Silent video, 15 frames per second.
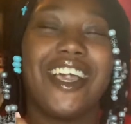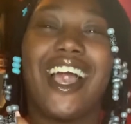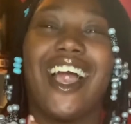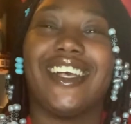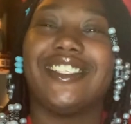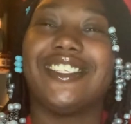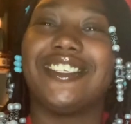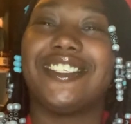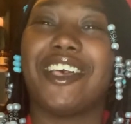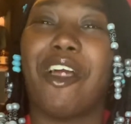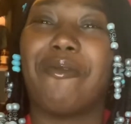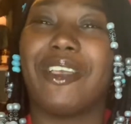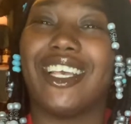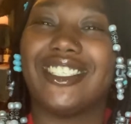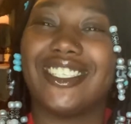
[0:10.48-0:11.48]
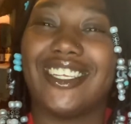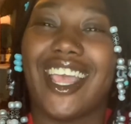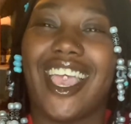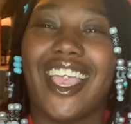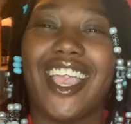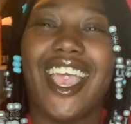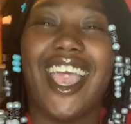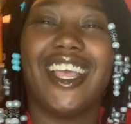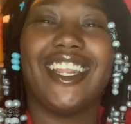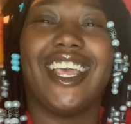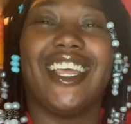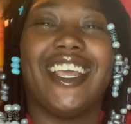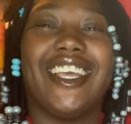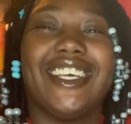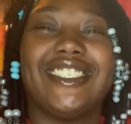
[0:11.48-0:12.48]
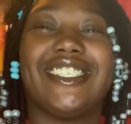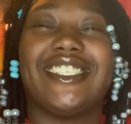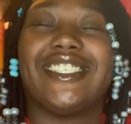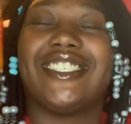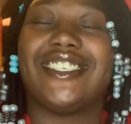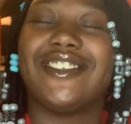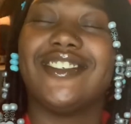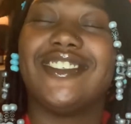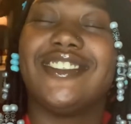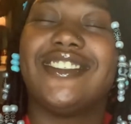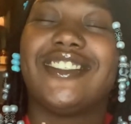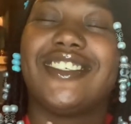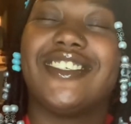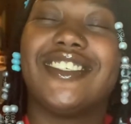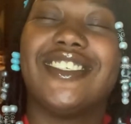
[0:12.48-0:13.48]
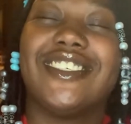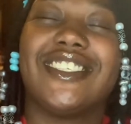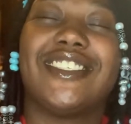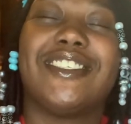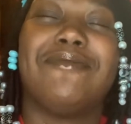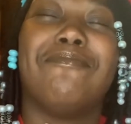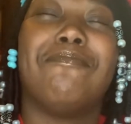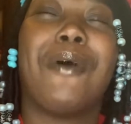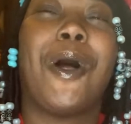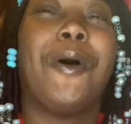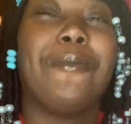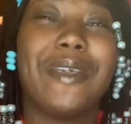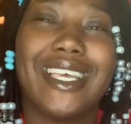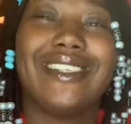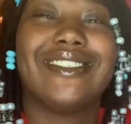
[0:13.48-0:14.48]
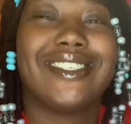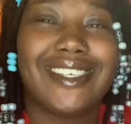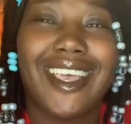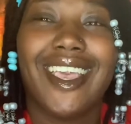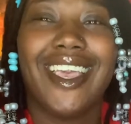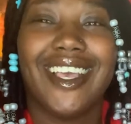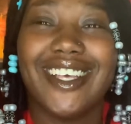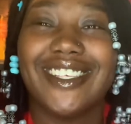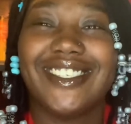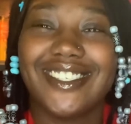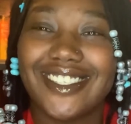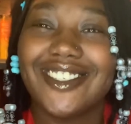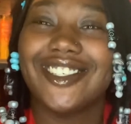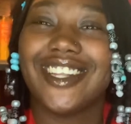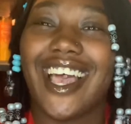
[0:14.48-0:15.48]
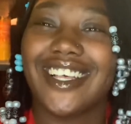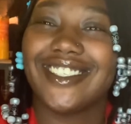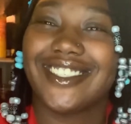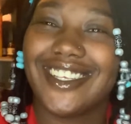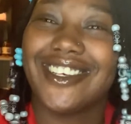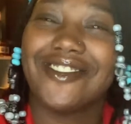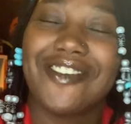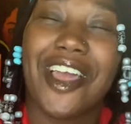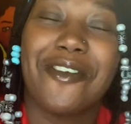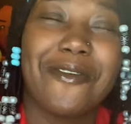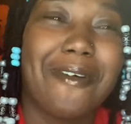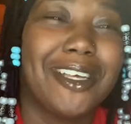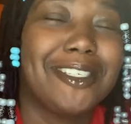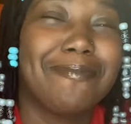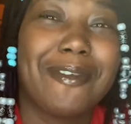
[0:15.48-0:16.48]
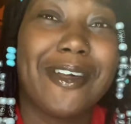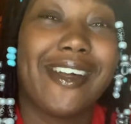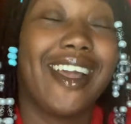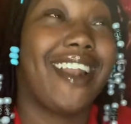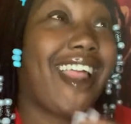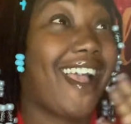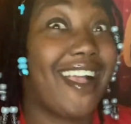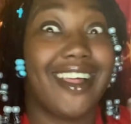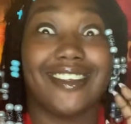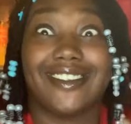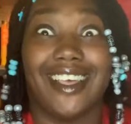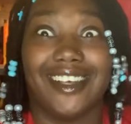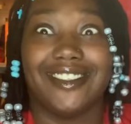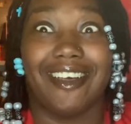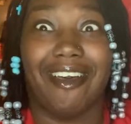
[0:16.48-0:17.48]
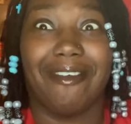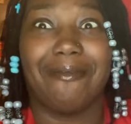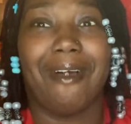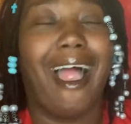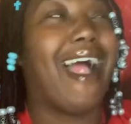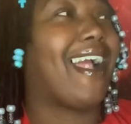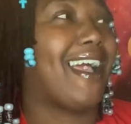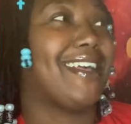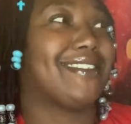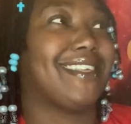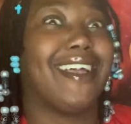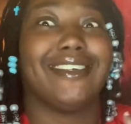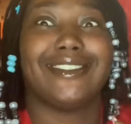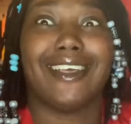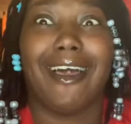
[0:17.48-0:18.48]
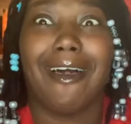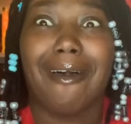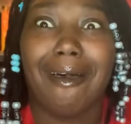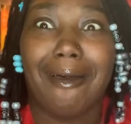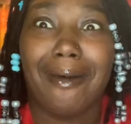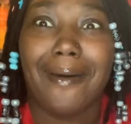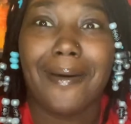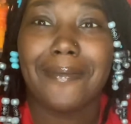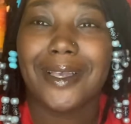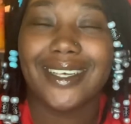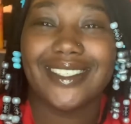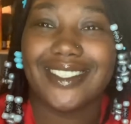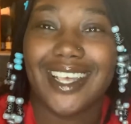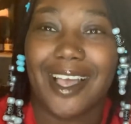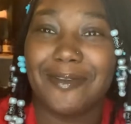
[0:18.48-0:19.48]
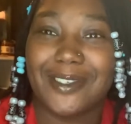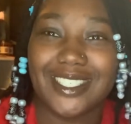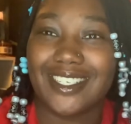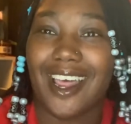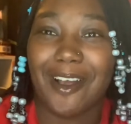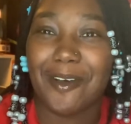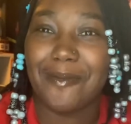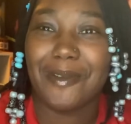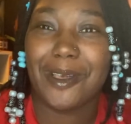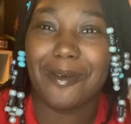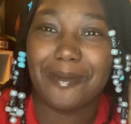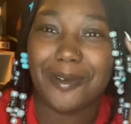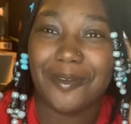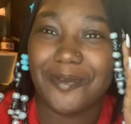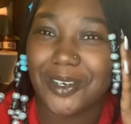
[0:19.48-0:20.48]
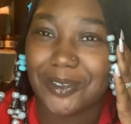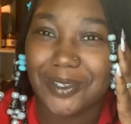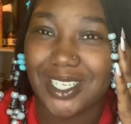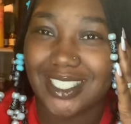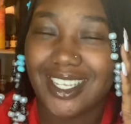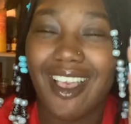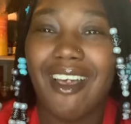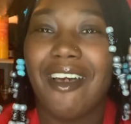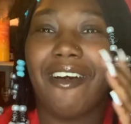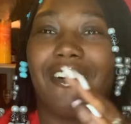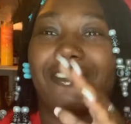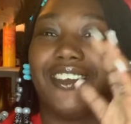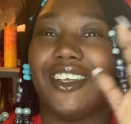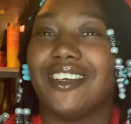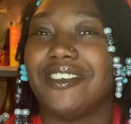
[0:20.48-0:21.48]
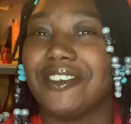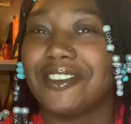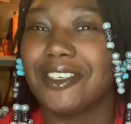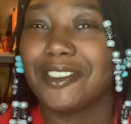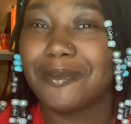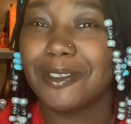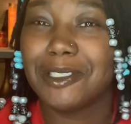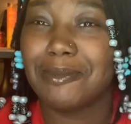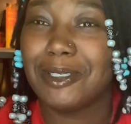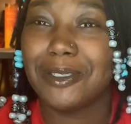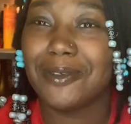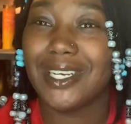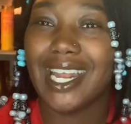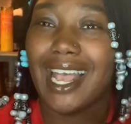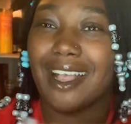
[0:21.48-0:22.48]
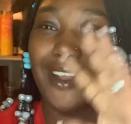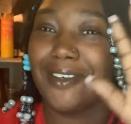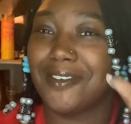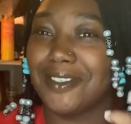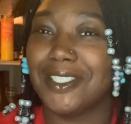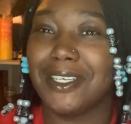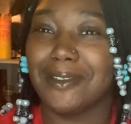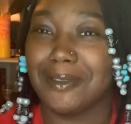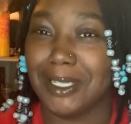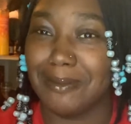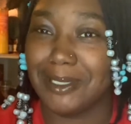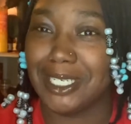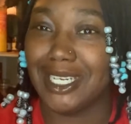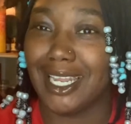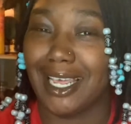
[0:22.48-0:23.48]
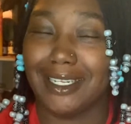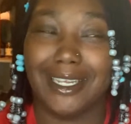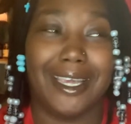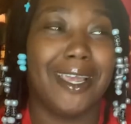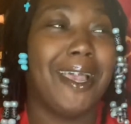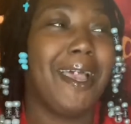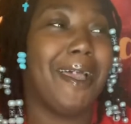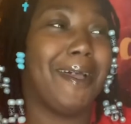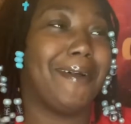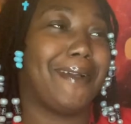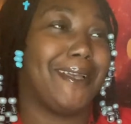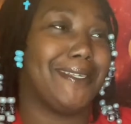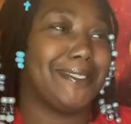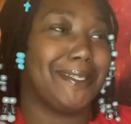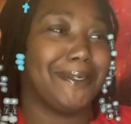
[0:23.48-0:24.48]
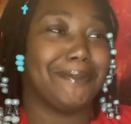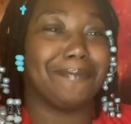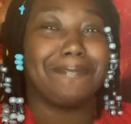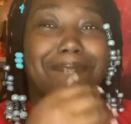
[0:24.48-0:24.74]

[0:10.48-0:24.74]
see something yesterday that to this moment is still not sitting right with my spirit, and I gotta say something. Because I'm just not gonna be able to focus on that. No, so I'm supposed to be doing it. I gotta go to sales club, shit like that. Okay, so